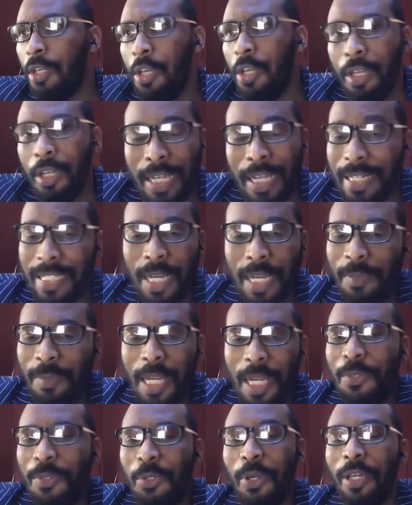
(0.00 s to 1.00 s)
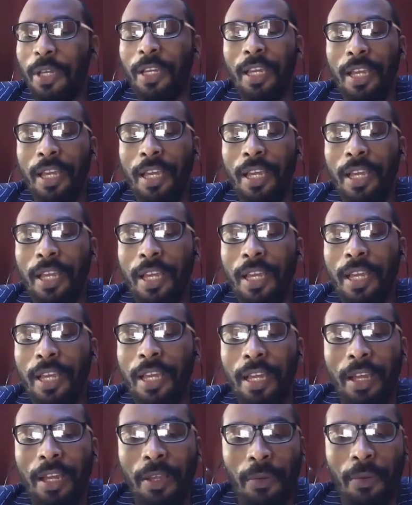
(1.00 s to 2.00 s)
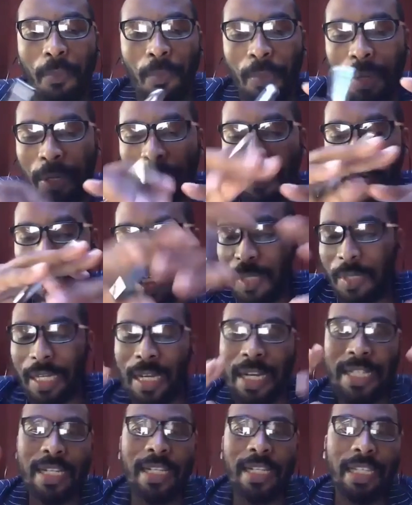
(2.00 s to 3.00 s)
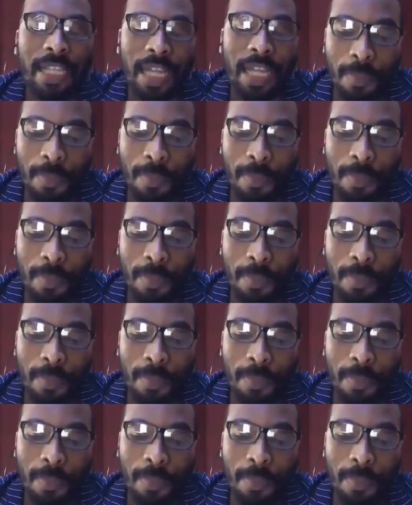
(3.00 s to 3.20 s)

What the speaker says: And sometimes and that's the thing about